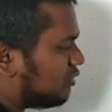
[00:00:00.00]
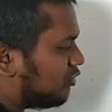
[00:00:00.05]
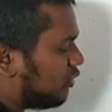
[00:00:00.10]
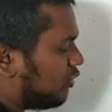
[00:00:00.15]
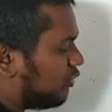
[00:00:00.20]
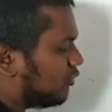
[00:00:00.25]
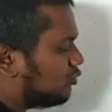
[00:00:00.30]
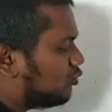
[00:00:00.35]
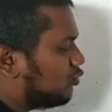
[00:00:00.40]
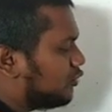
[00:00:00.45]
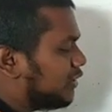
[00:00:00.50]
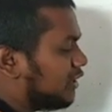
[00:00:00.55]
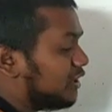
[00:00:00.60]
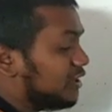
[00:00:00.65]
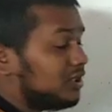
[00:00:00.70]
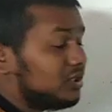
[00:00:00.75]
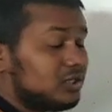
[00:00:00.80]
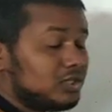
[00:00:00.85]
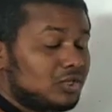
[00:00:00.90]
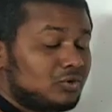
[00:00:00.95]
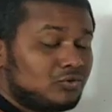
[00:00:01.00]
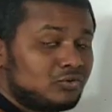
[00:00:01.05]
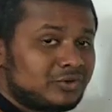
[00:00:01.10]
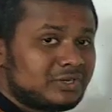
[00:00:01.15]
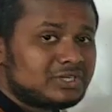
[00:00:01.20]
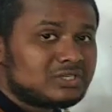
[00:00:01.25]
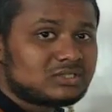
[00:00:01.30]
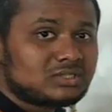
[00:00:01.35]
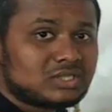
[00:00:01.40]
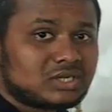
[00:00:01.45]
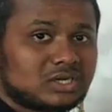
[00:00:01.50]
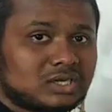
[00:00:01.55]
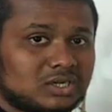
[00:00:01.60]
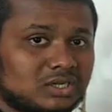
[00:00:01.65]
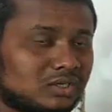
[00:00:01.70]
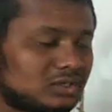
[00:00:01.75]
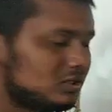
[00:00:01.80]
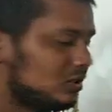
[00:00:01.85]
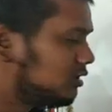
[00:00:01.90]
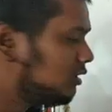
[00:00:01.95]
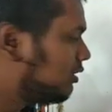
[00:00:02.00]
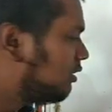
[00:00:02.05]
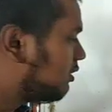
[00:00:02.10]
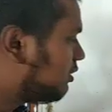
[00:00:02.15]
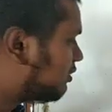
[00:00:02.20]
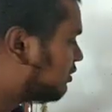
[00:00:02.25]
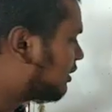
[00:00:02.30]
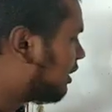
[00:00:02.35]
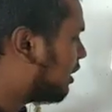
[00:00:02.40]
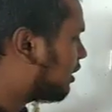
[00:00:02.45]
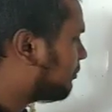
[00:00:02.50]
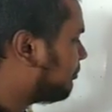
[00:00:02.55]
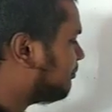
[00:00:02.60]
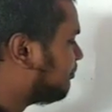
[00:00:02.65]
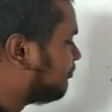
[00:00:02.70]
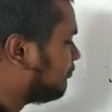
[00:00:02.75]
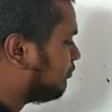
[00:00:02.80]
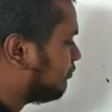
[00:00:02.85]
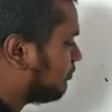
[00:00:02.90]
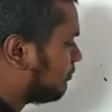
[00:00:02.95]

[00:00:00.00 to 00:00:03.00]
or we denoted the term